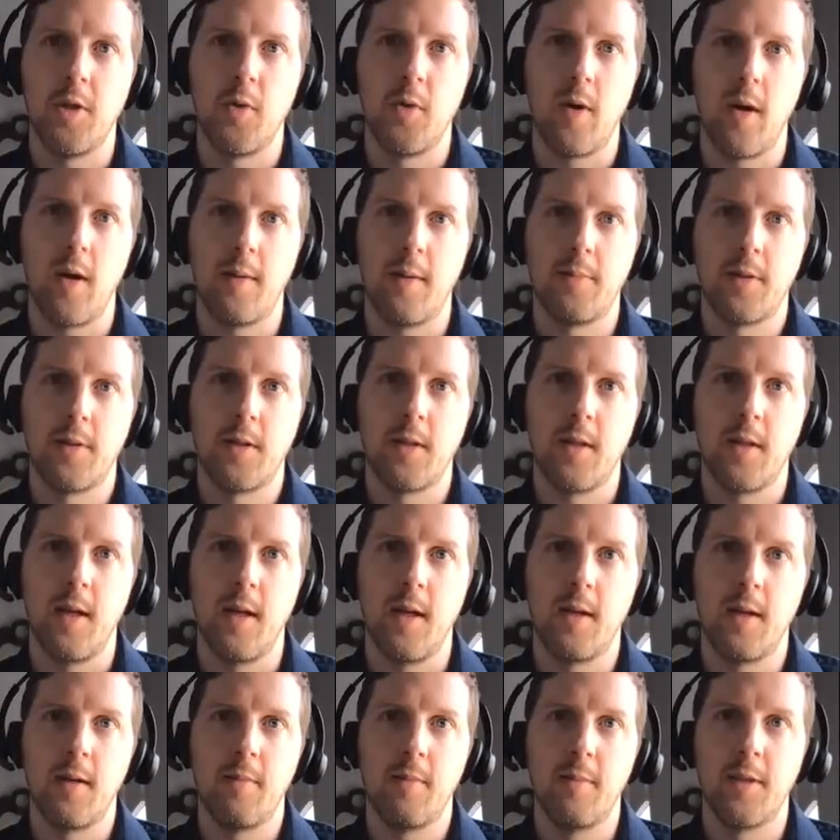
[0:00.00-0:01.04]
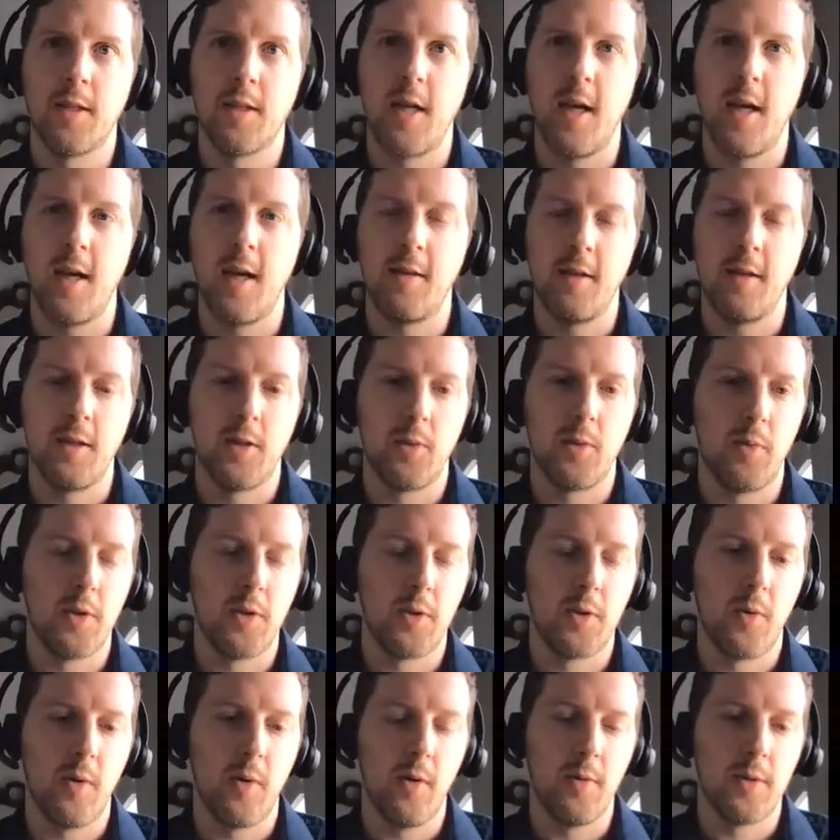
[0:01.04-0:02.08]
crops like miscanthus,
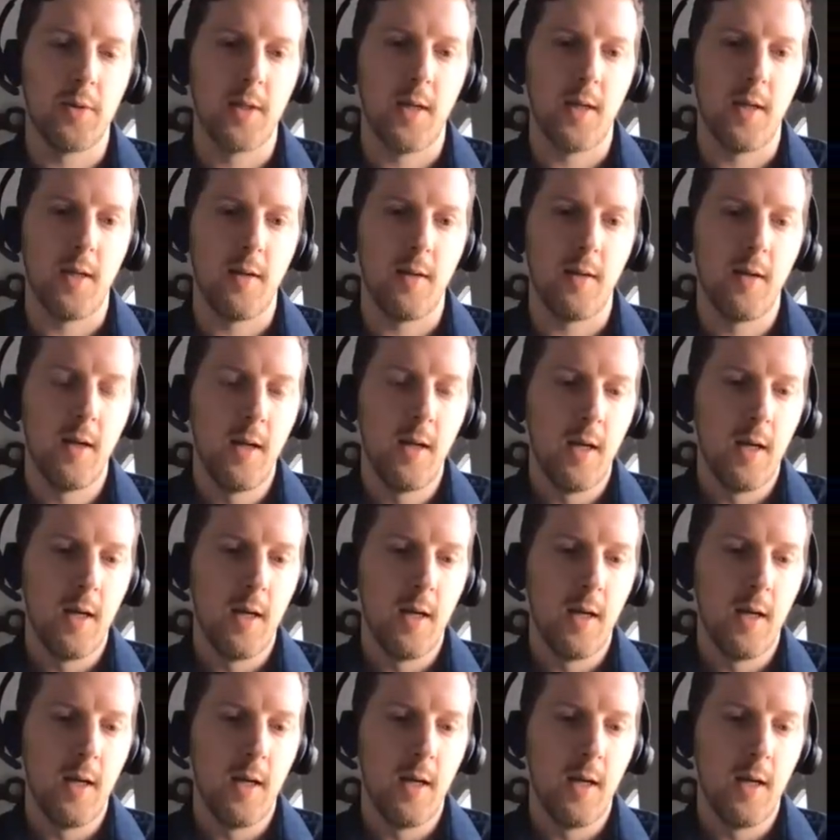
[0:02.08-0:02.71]
which grows on